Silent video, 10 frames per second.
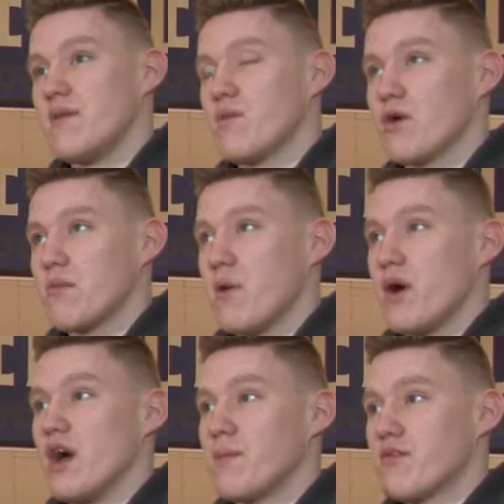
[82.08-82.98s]
I worked my
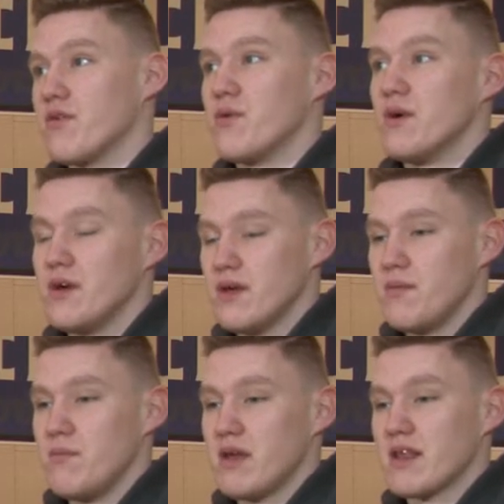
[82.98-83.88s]
way up to
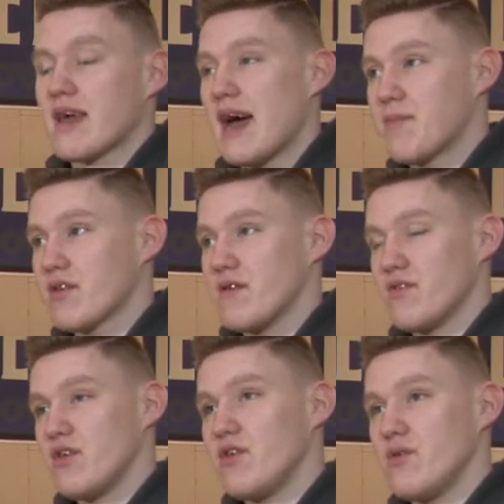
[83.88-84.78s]
being the captain
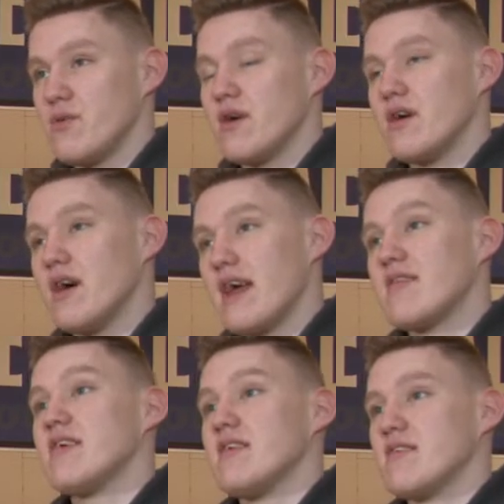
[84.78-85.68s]
of the
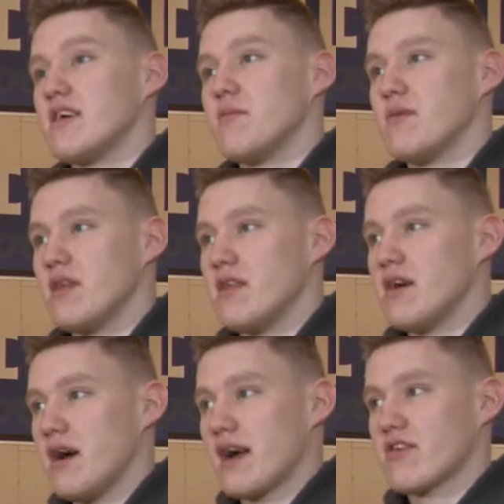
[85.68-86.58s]
U18 uh, team and